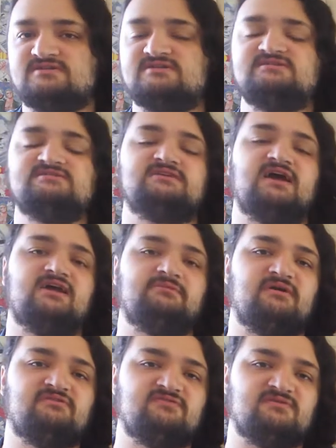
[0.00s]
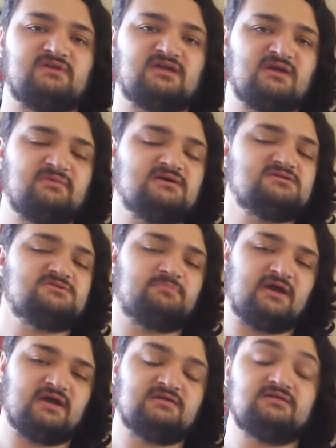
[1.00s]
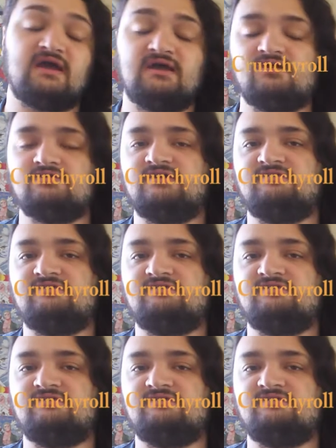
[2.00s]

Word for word: It is an anime film that came out in Japan and on